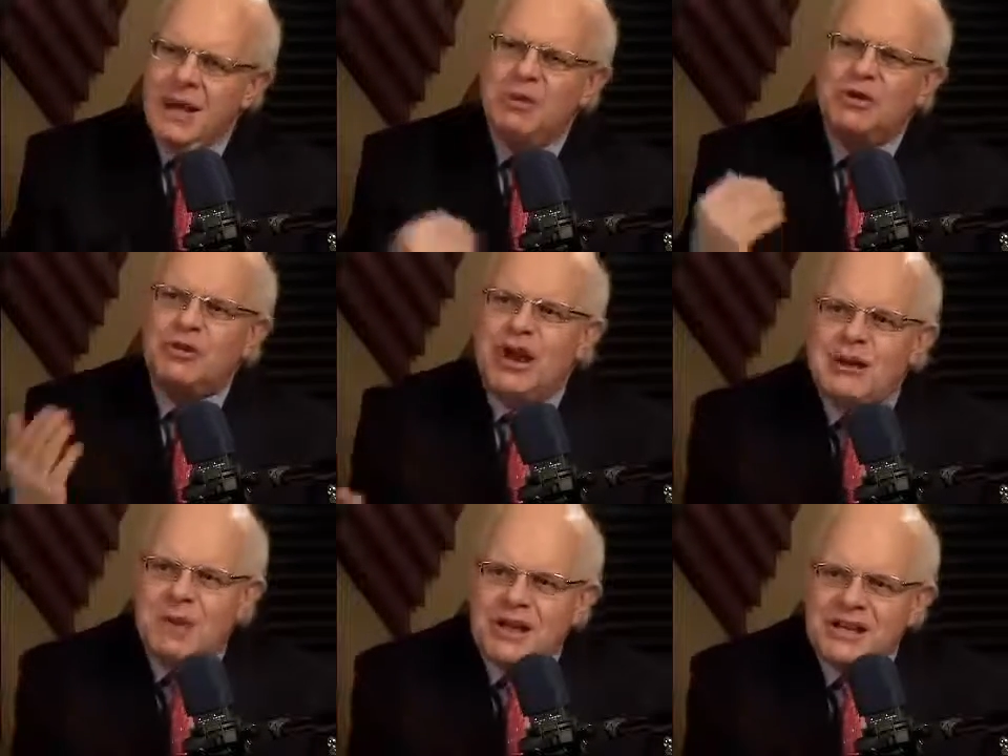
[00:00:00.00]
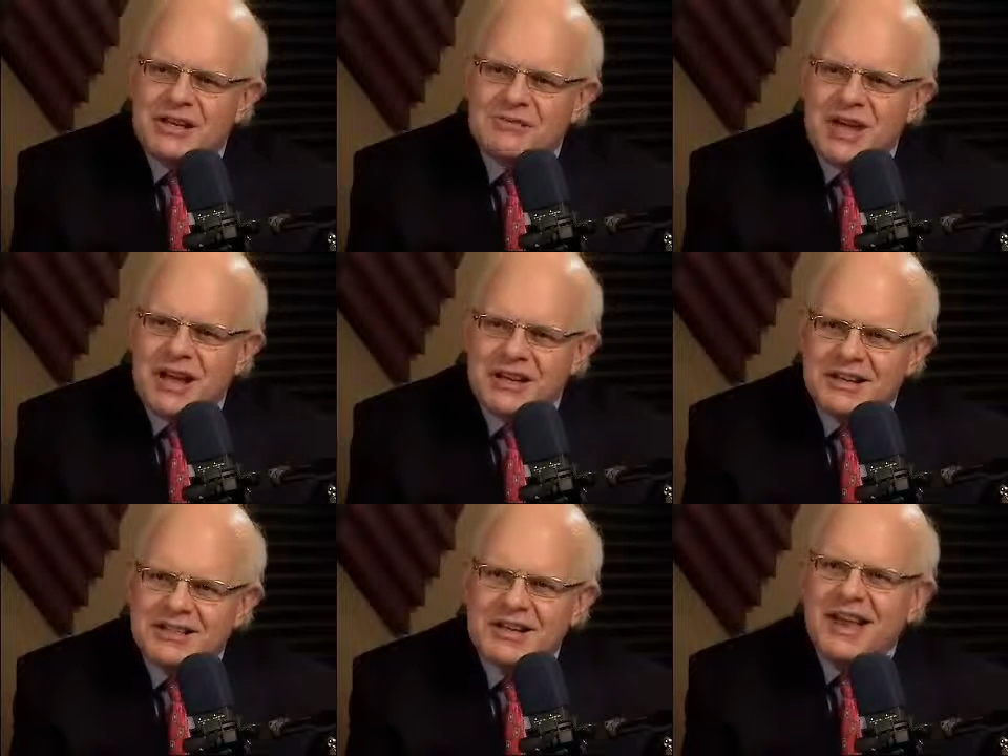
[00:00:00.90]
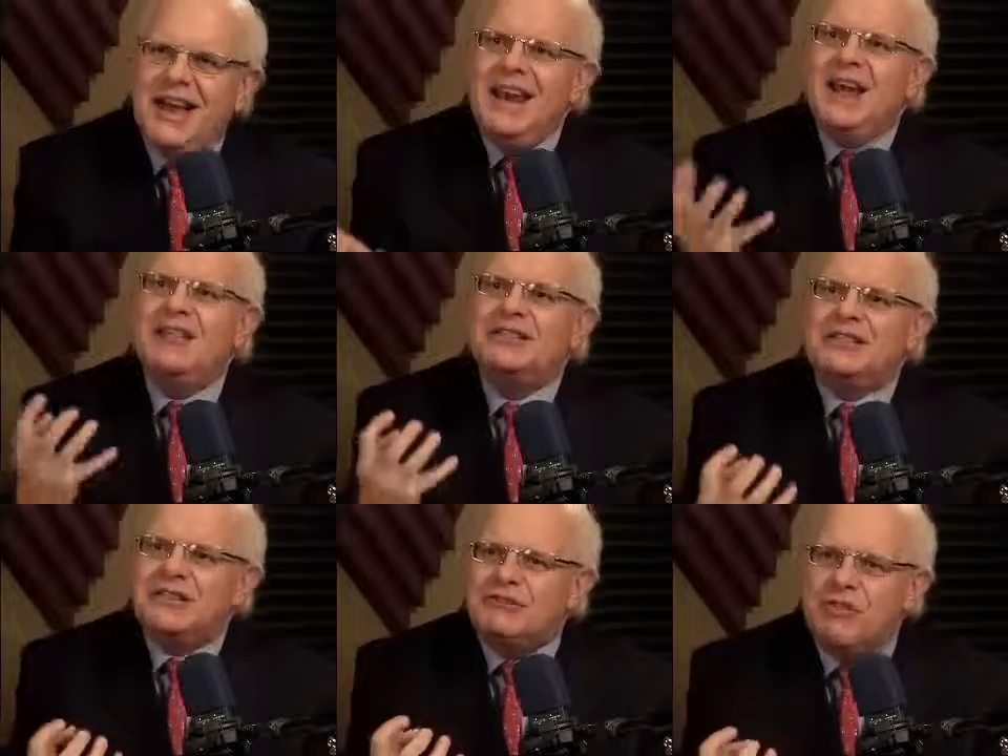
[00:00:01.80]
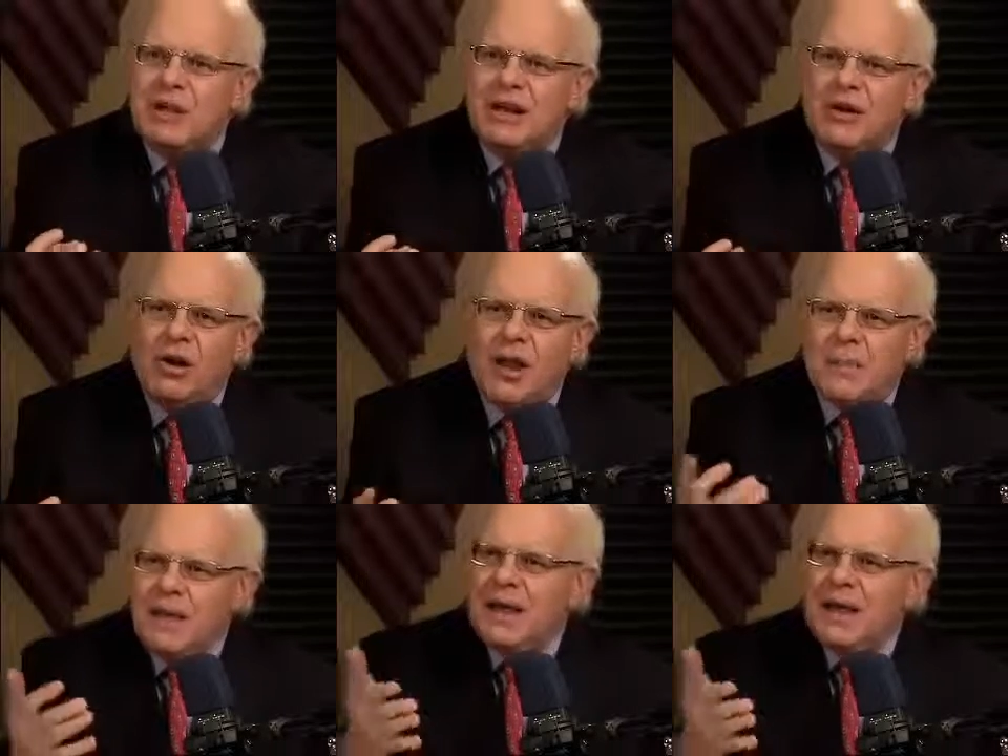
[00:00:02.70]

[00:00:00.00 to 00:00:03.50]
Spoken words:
They were trained by the Israelis, and now they're screwing it all up.